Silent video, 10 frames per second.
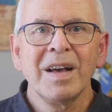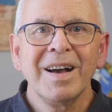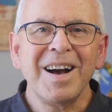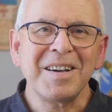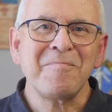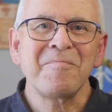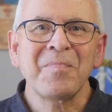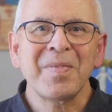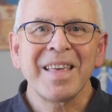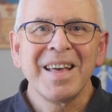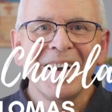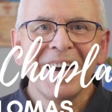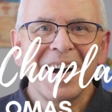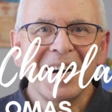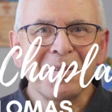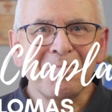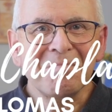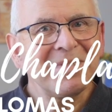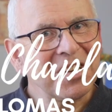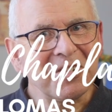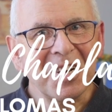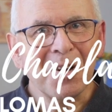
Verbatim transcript: Hi, I'm Tony